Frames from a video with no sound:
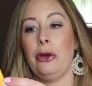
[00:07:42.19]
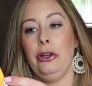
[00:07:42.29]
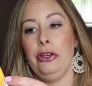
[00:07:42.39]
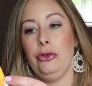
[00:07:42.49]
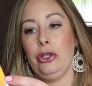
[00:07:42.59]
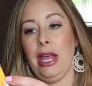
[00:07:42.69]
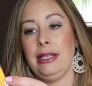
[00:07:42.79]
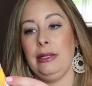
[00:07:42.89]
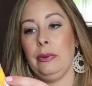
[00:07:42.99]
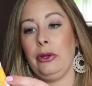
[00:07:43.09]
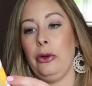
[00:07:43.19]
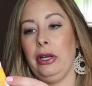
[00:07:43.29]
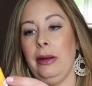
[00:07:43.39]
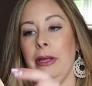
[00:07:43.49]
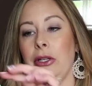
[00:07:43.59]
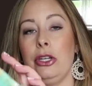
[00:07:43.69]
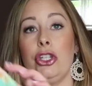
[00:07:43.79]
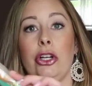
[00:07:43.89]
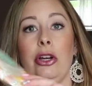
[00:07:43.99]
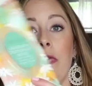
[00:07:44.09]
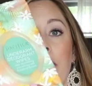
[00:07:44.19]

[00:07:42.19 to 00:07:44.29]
odor neutralizing with coconut milk and sugared